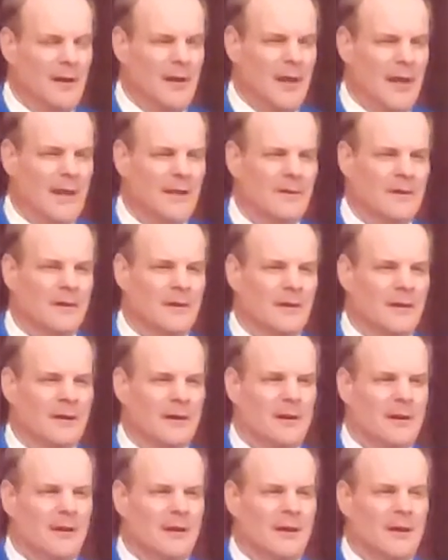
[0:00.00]
And
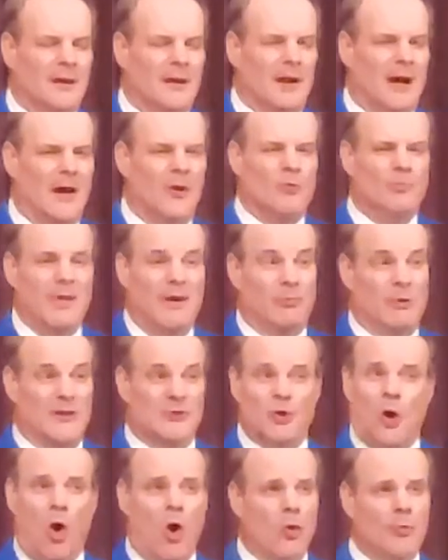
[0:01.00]
I hope that
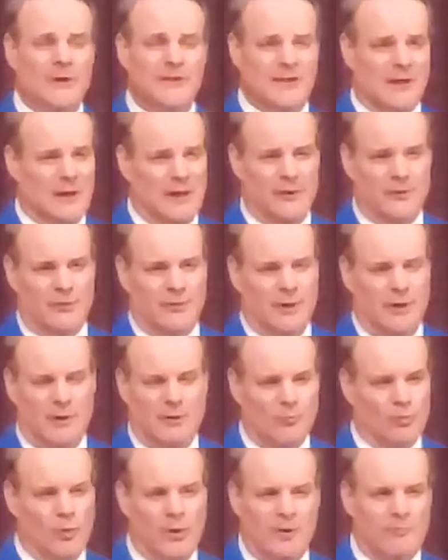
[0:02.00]
he's always honored here
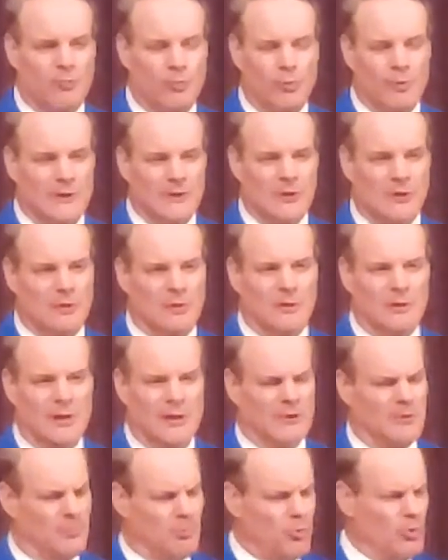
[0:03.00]
in whatever we do,
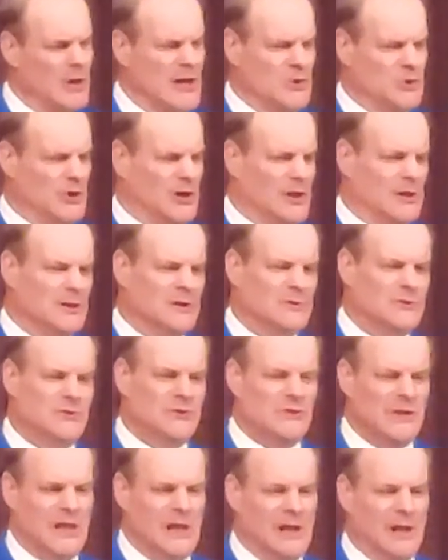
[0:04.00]
in the preaching, in the
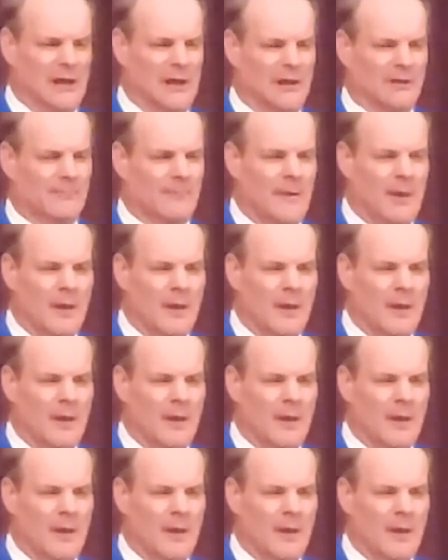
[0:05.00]
singing,